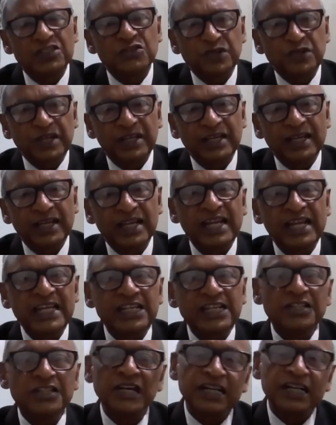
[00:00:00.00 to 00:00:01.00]
three, and I
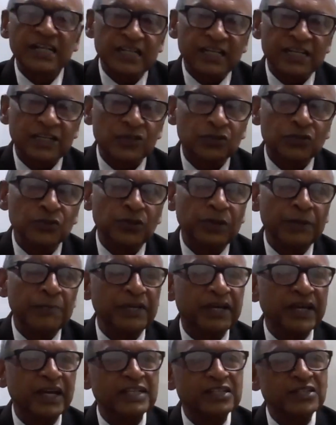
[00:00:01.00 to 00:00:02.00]
integrated it through
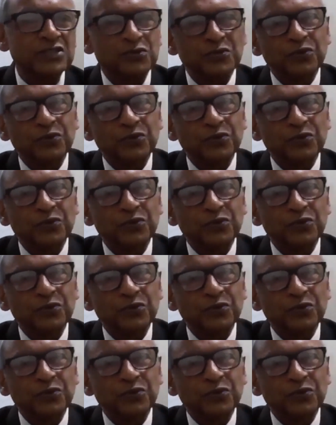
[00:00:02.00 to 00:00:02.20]
APIs,